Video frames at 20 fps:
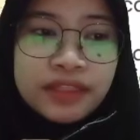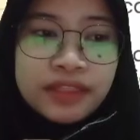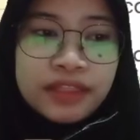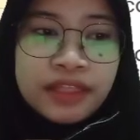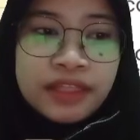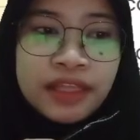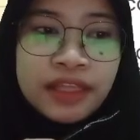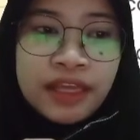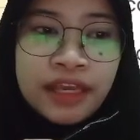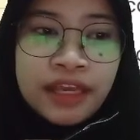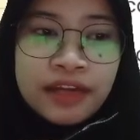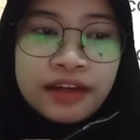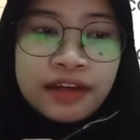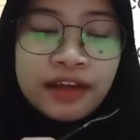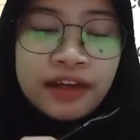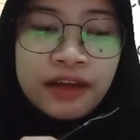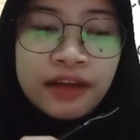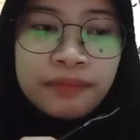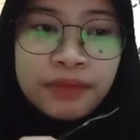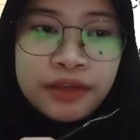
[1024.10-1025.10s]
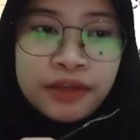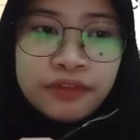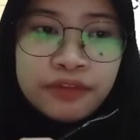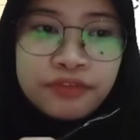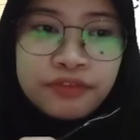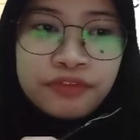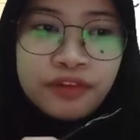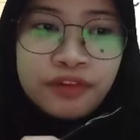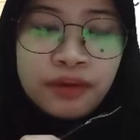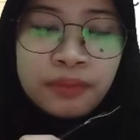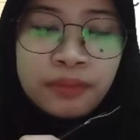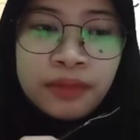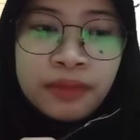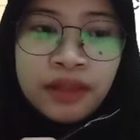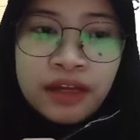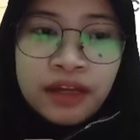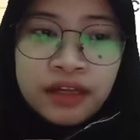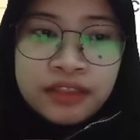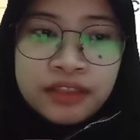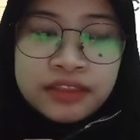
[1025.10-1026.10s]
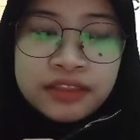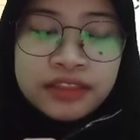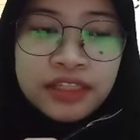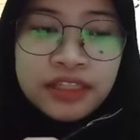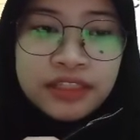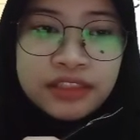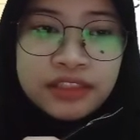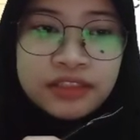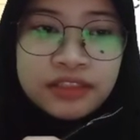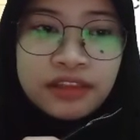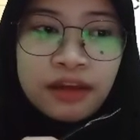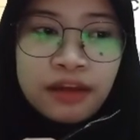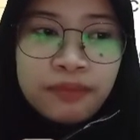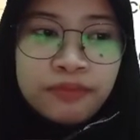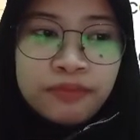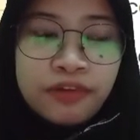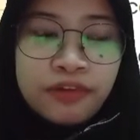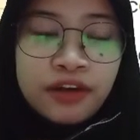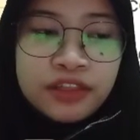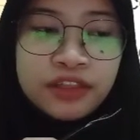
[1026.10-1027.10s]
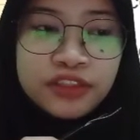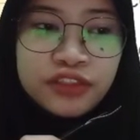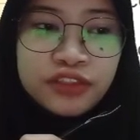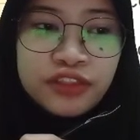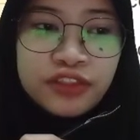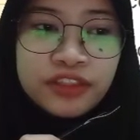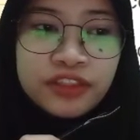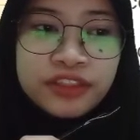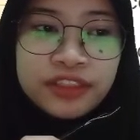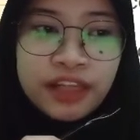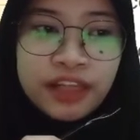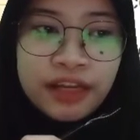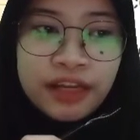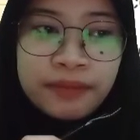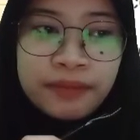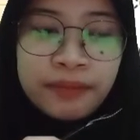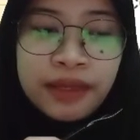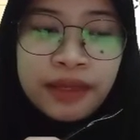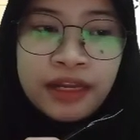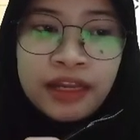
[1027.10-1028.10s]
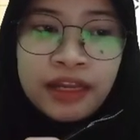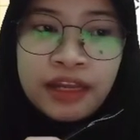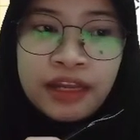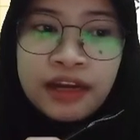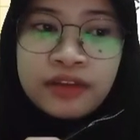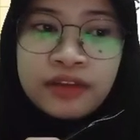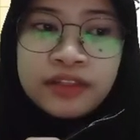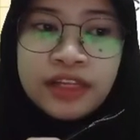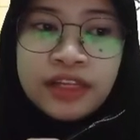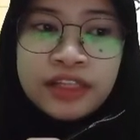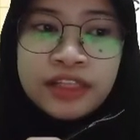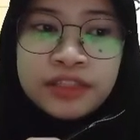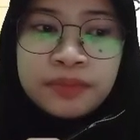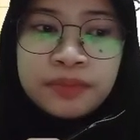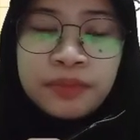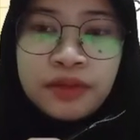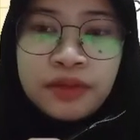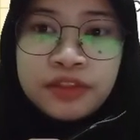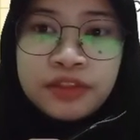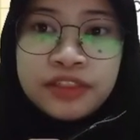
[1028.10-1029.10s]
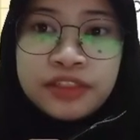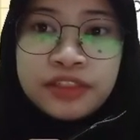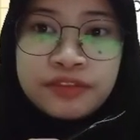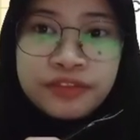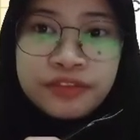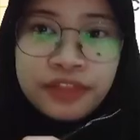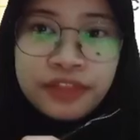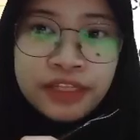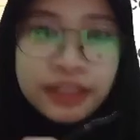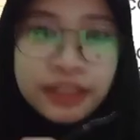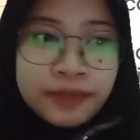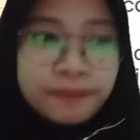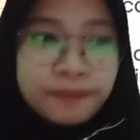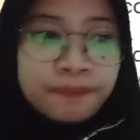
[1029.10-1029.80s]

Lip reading: The air coming from lungs and stop for a short time and let out explosively.